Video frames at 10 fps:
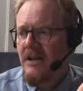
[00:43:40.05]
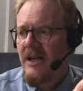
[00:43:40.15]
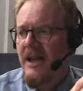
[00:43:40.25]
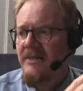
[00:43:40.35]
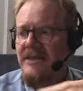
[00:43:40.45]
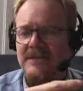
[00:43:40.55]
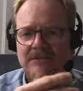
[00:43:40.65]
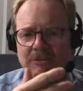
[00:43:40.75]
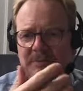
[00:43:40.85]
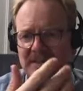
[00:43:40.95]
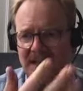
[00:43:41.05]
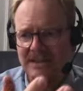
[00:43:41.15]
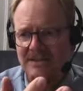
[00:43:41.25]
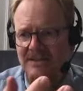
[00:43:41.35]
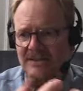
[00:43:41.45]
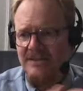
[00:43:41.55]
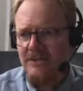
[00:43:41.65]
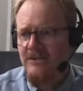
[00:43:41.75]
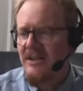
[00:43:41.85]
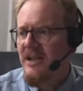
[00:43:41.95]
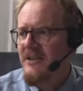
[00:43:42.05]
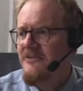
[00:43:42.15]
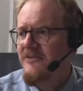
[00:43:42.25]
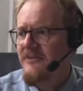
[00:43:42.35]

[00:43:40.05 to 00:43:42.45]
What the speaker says: And this represents a certain kind of